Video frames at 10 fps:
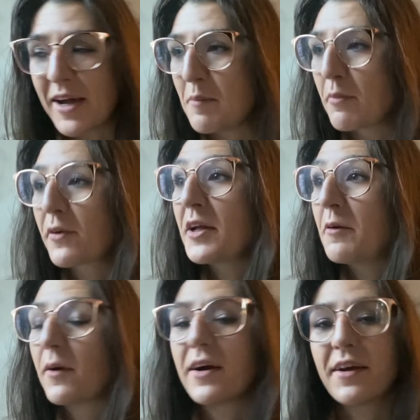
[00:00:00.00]

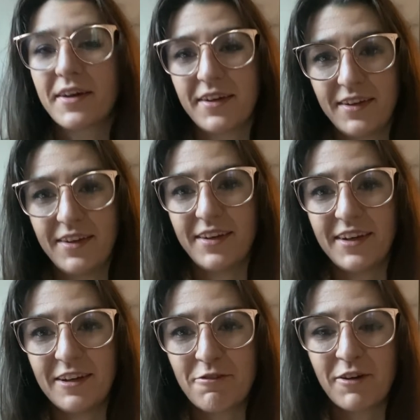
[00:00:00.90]
pre-work
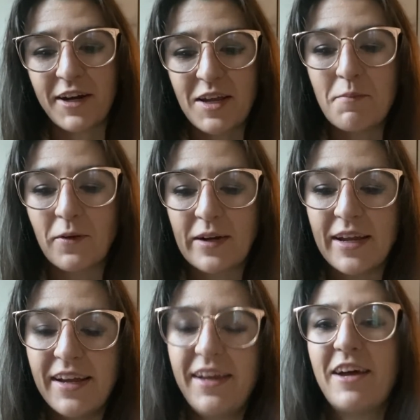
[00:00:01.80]
Friday
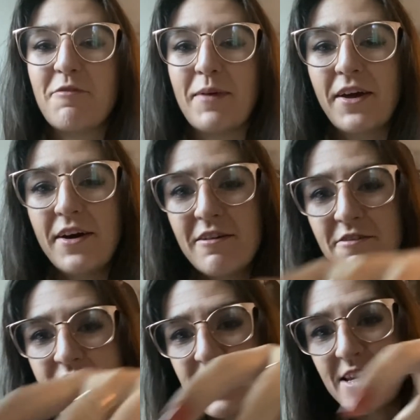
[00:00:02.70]
morning, I have my
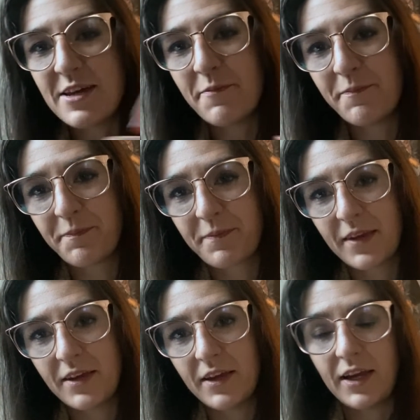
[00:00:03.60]
coffee,
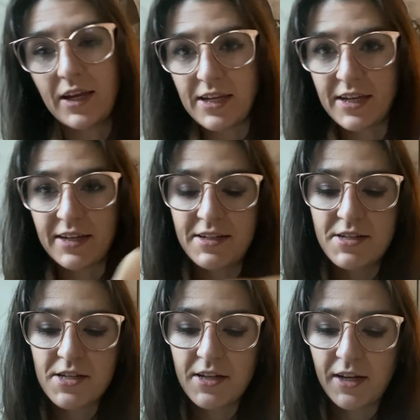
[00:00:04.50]

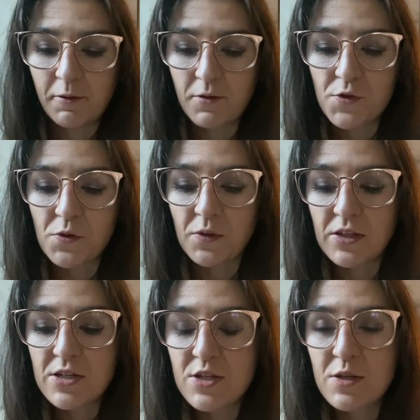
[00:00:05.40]
and I will do
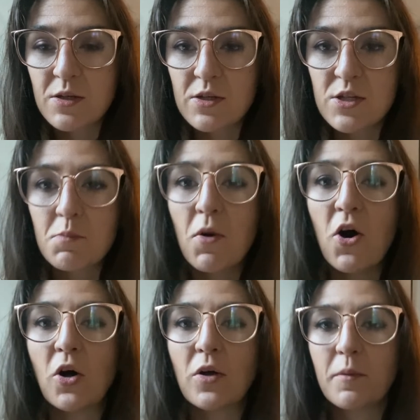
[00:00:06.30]
a
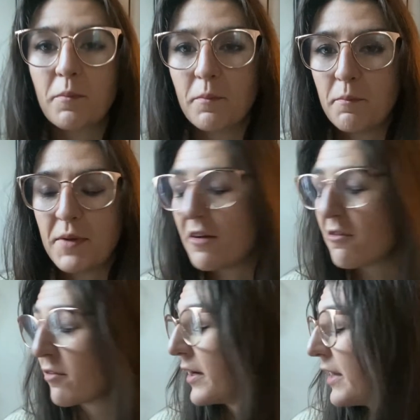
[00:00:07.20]
small bit
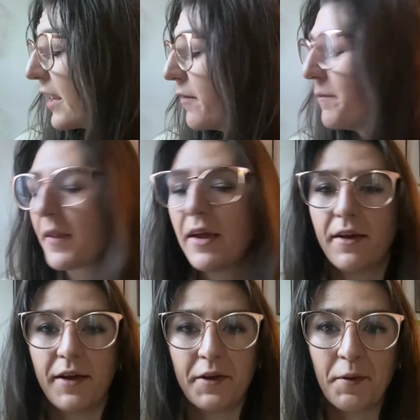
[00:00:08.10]
of reading,
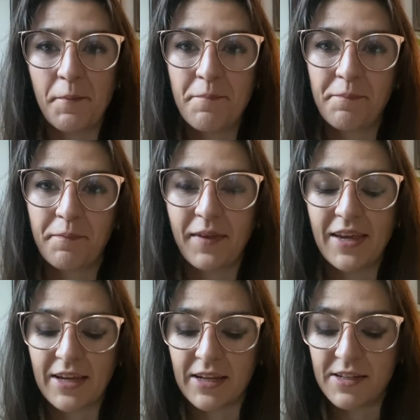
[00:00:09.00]
and
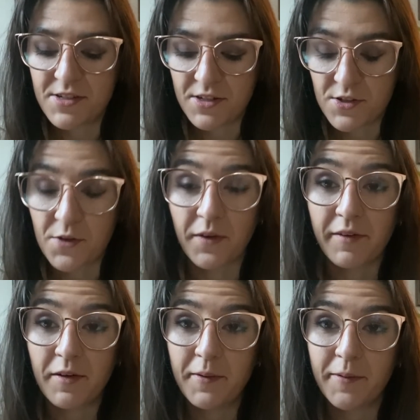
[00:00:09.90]
it's going
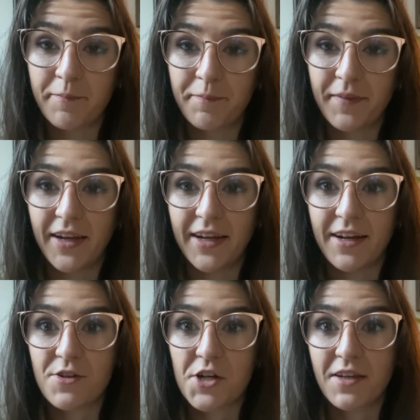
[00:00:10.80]
really well, and
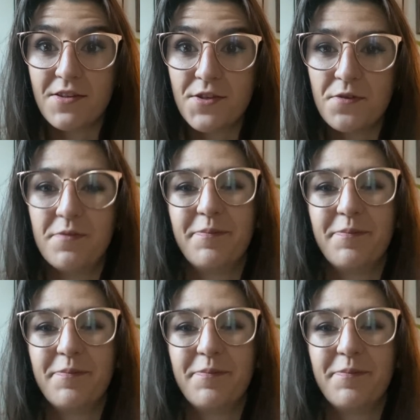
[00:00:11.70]
I'll check in soon.